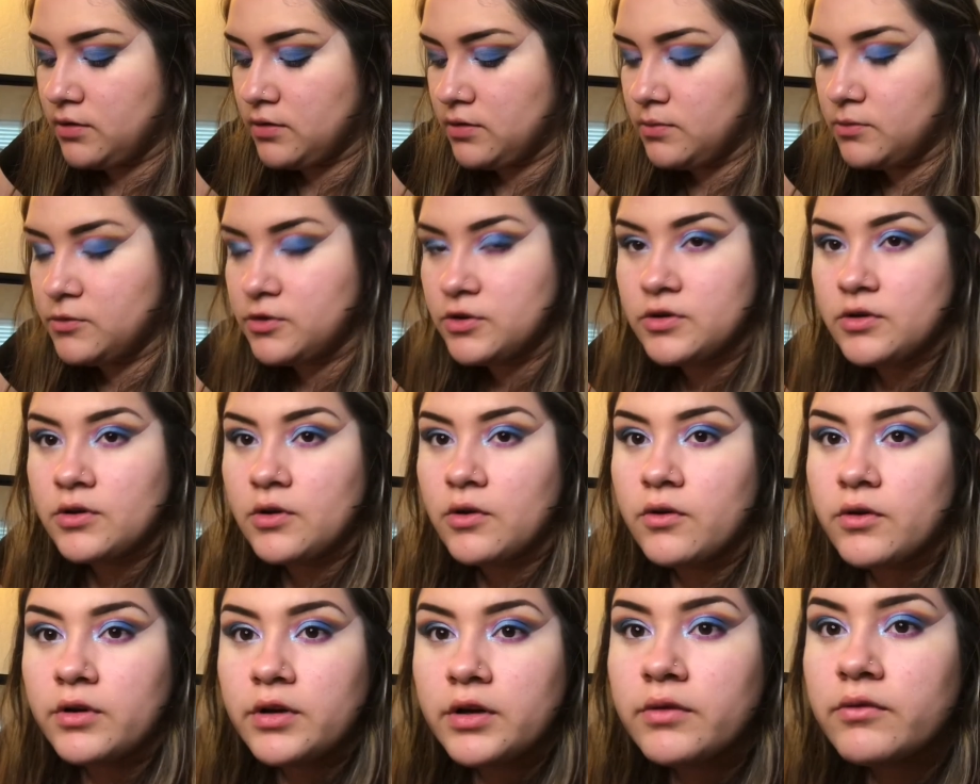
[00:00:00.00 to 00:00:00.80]
I'm just
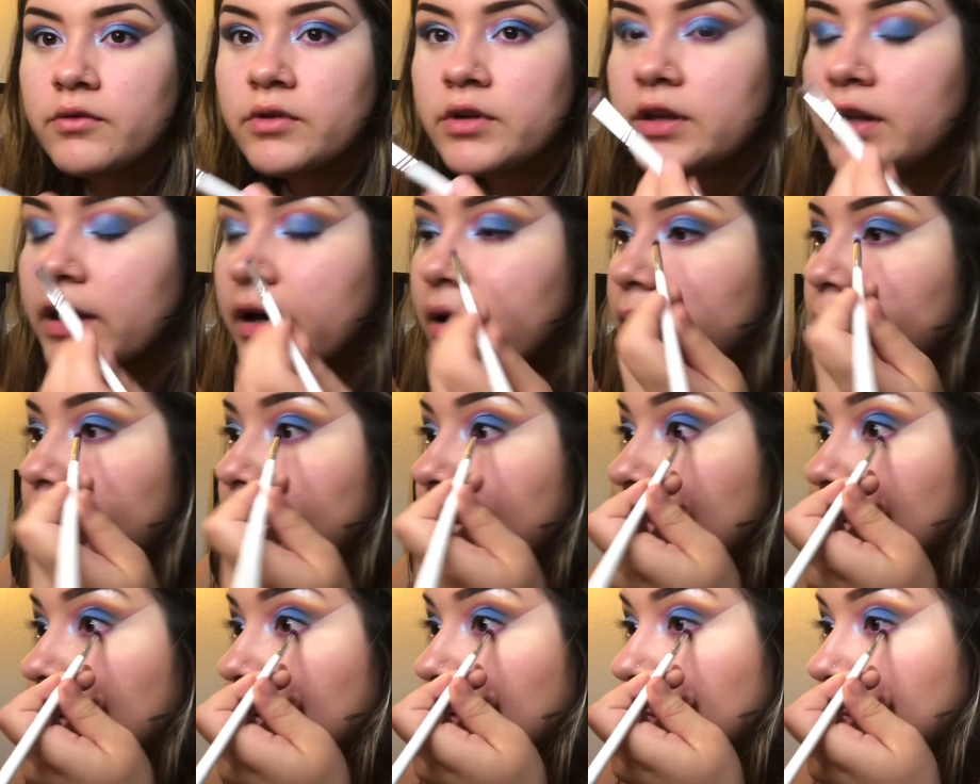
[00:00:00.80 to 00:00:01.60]
going in with that
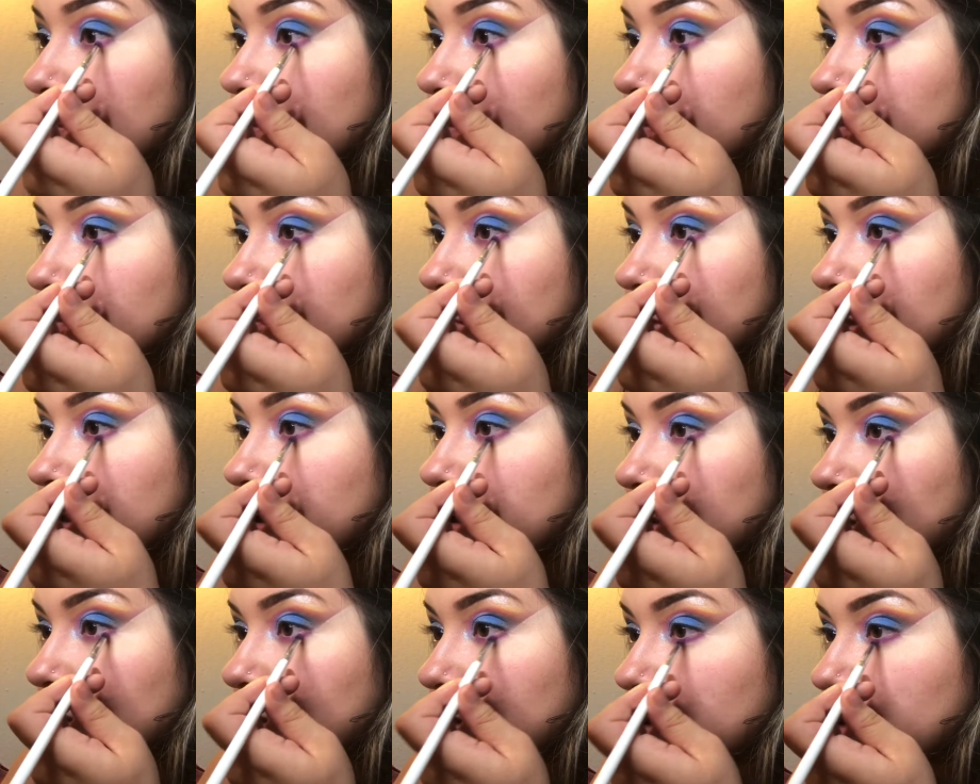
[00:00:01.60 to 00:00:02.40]
purple shade
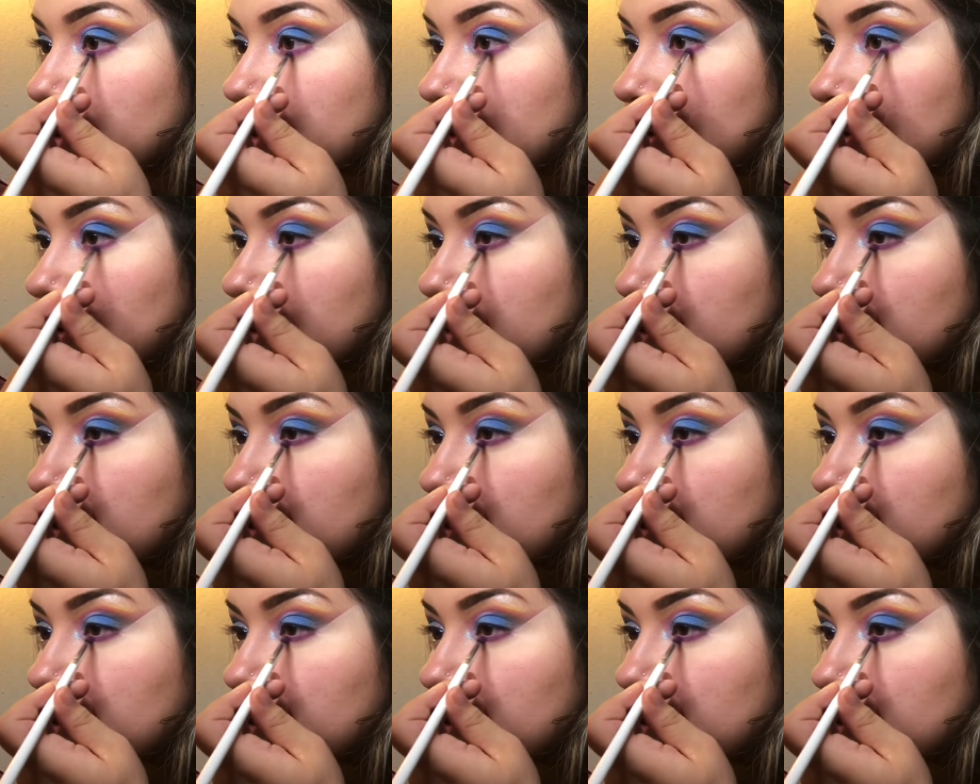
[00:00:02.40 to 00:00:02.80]
again.